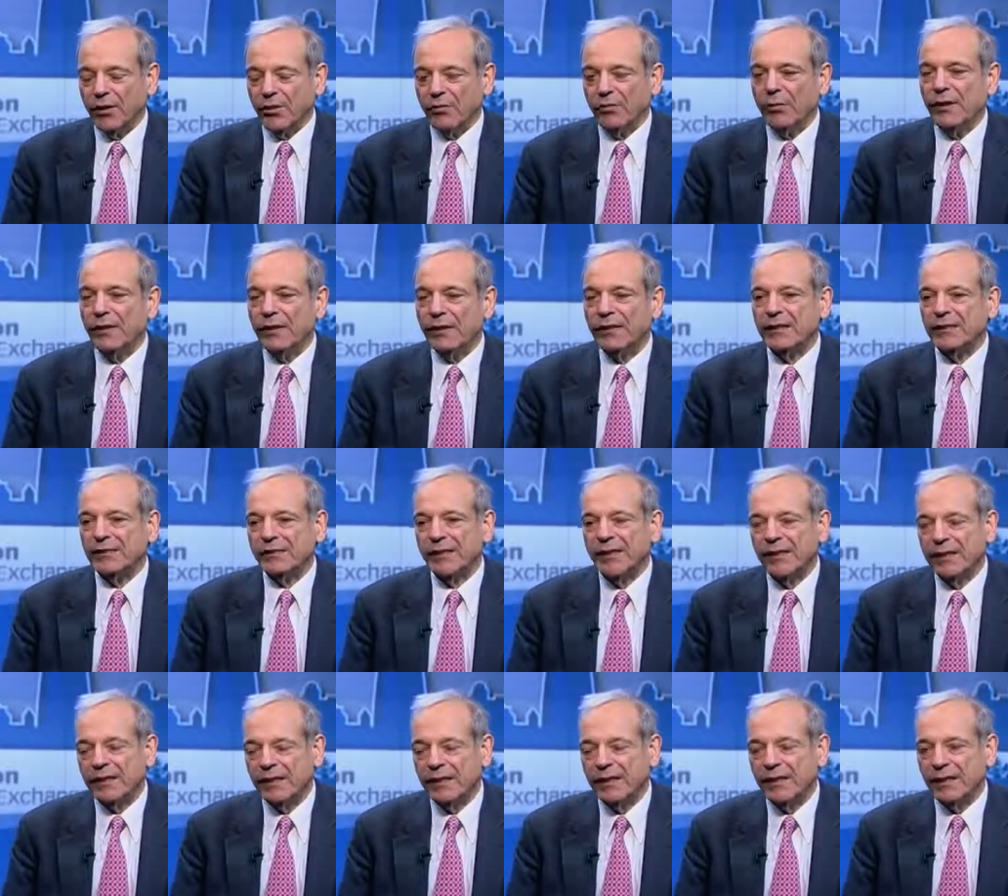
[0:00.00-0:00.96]
Well, that's a
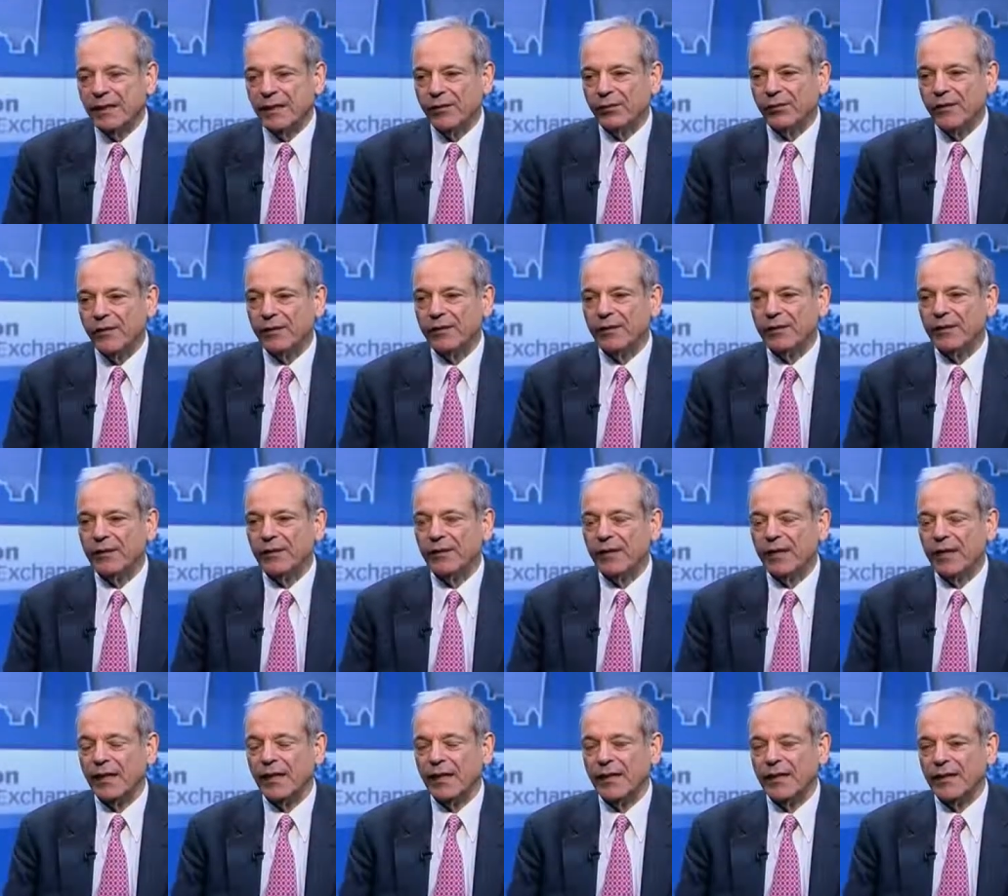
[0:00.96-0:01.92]
fascinating question.
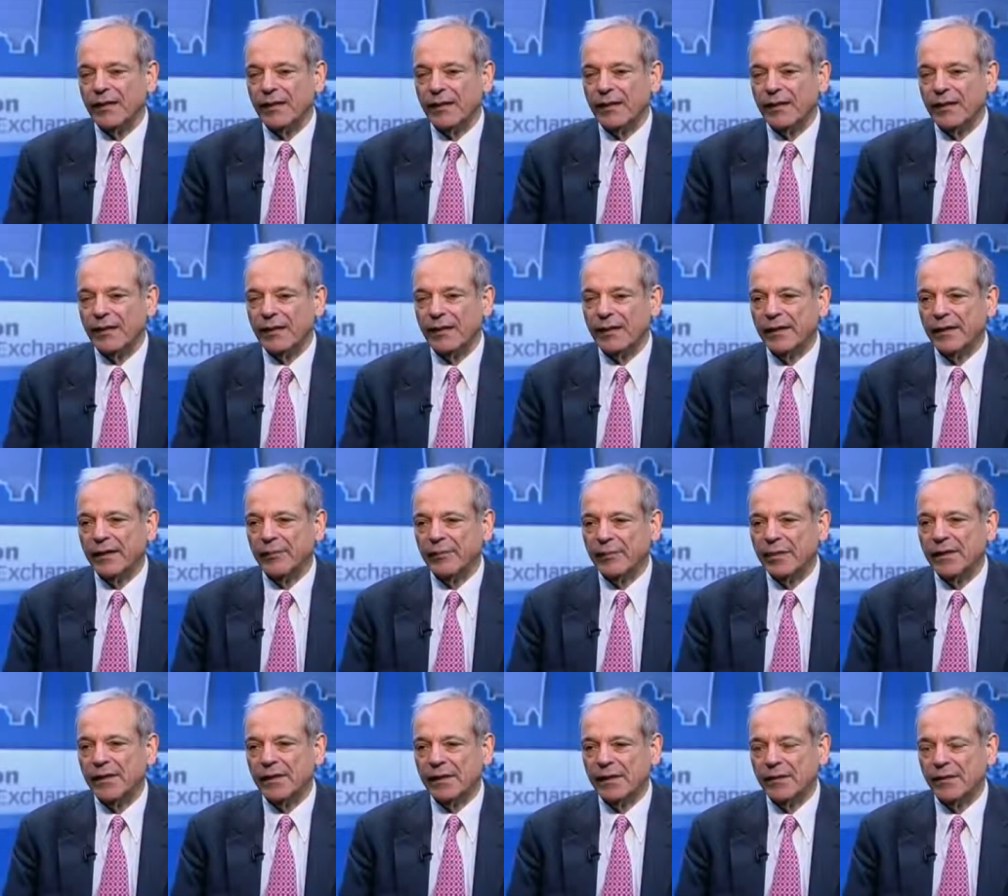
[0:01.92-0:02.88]
I think that
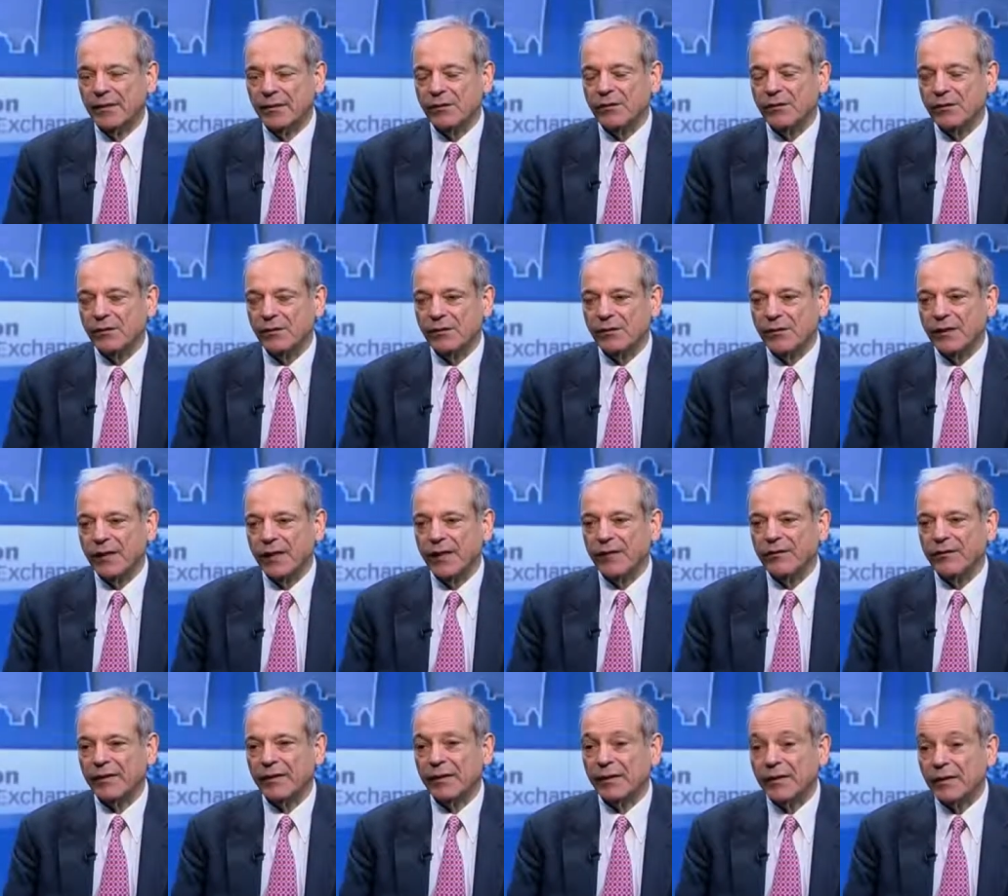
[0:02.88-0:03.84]
business schools
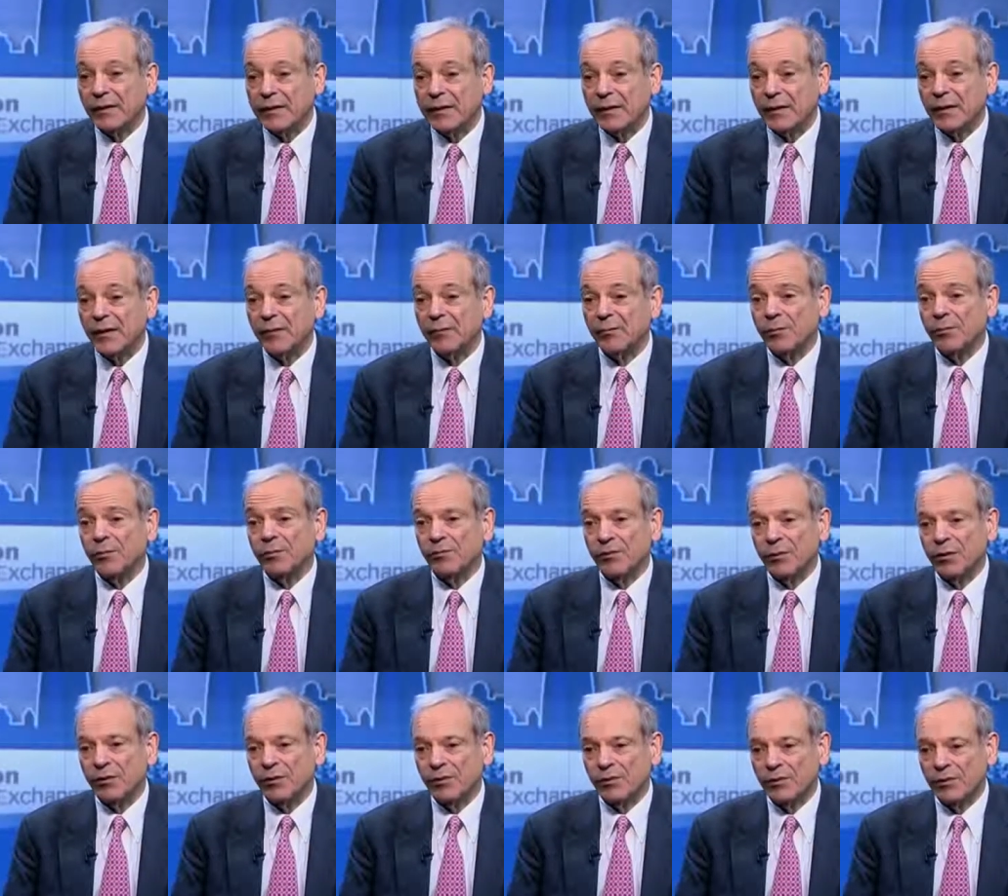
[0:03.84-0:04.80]
have a considerable
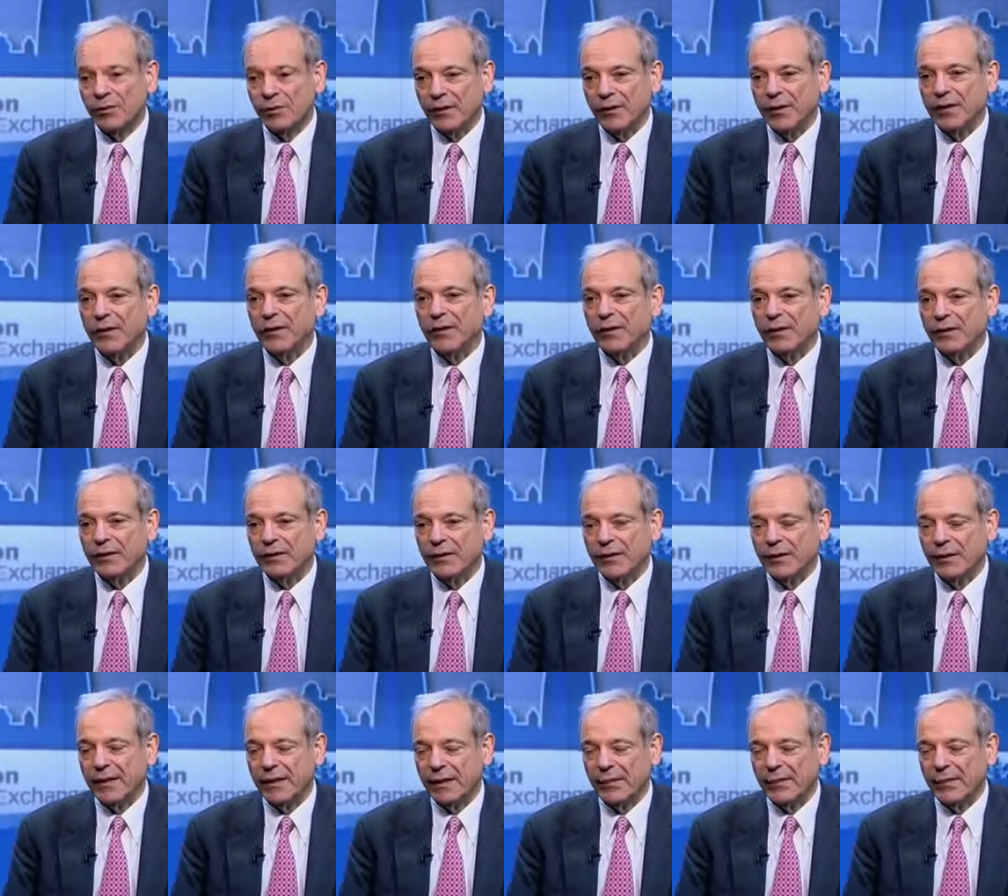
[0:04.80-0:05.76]
role in these
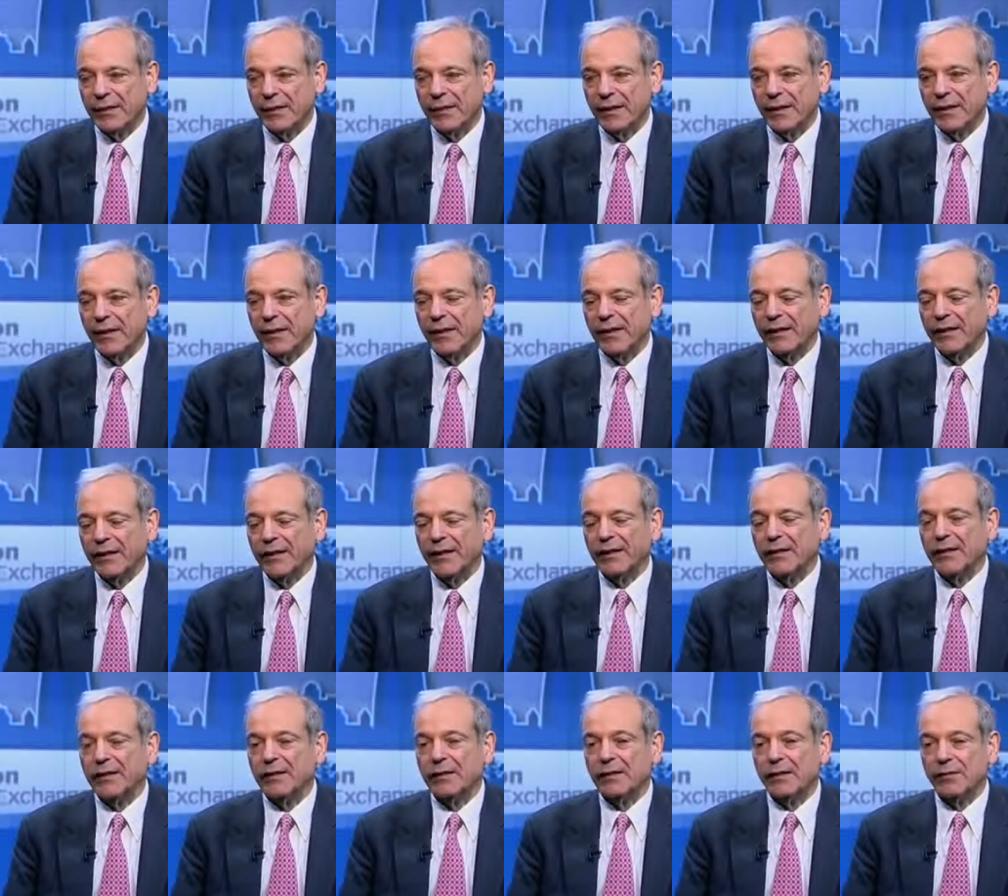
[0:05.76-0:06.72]
times, and I think
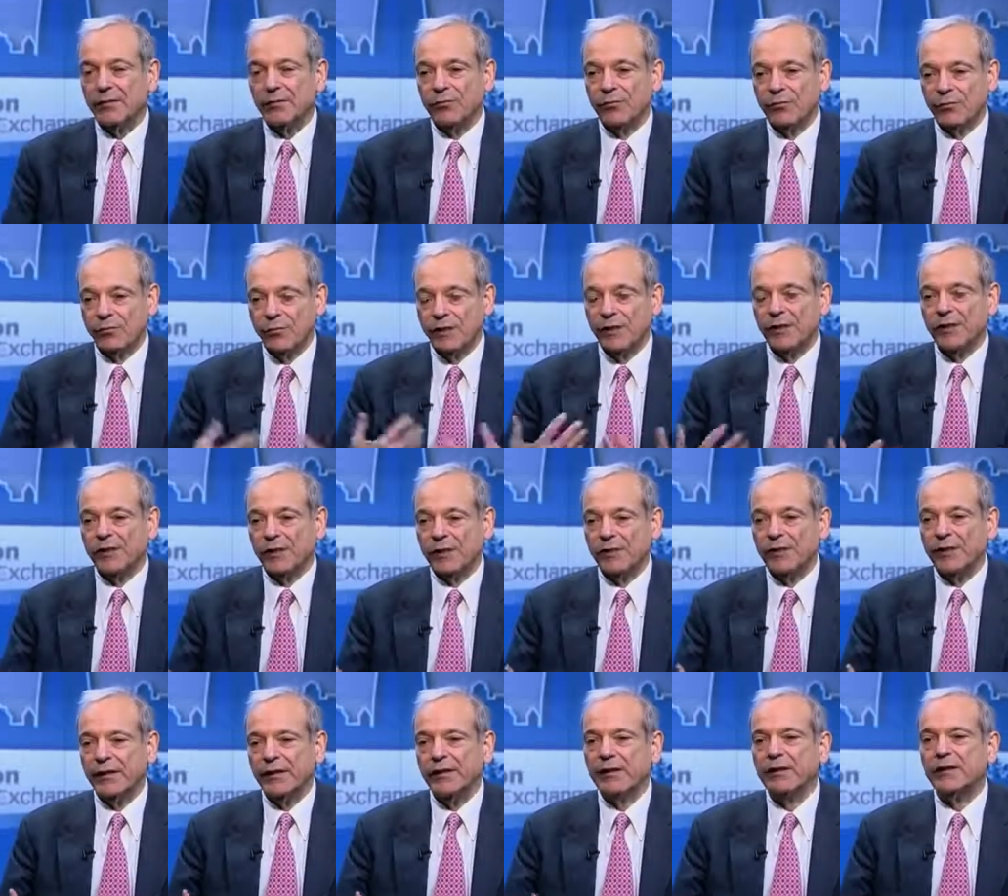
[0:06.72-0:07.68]
it's a
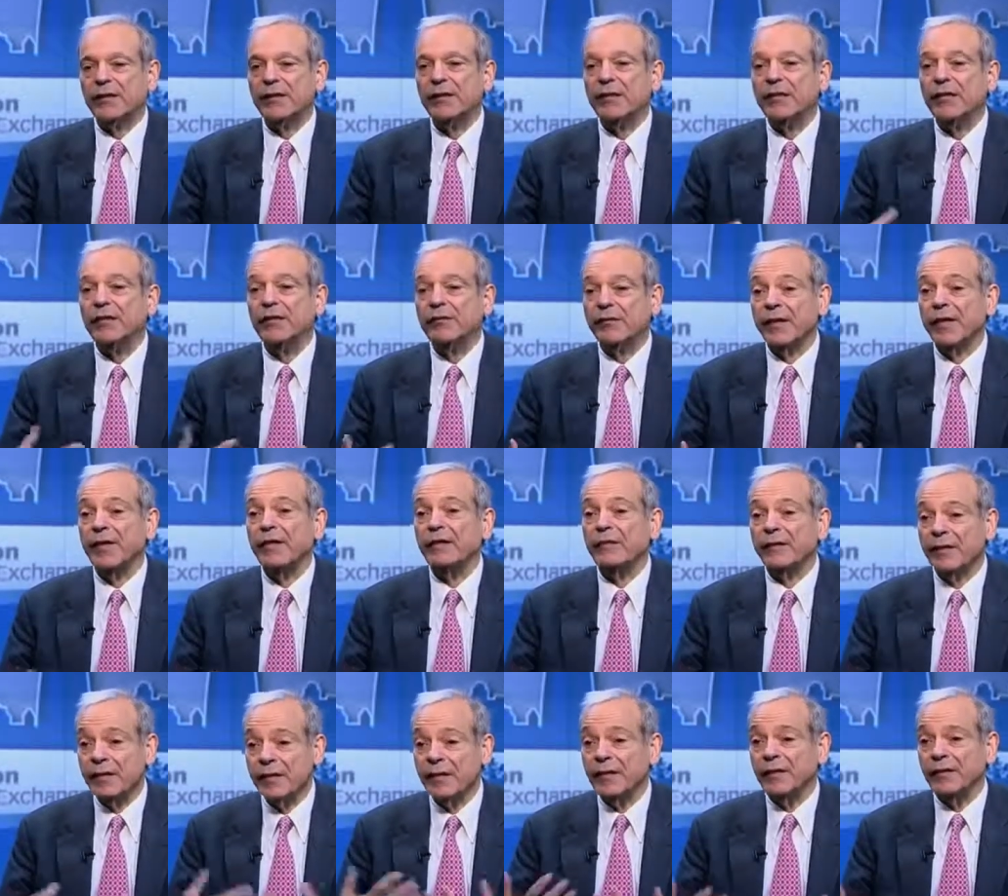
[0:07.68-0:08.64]
resilient,
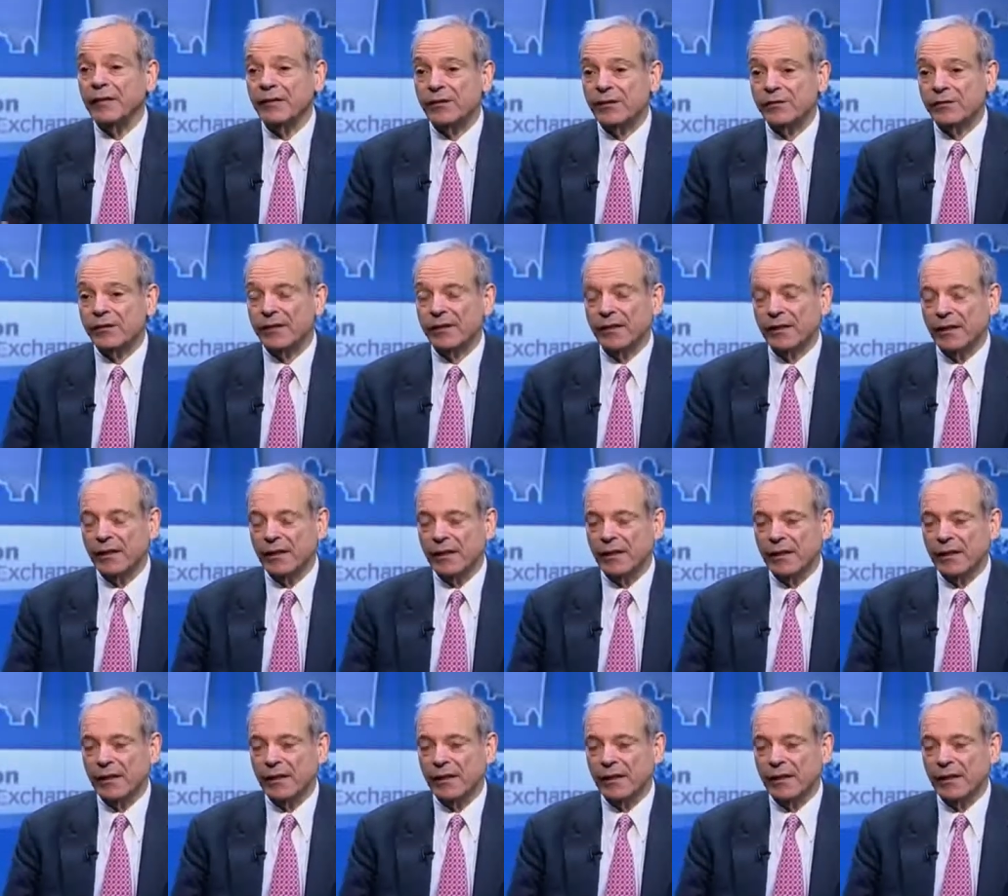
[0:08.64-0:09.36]
innovative industry.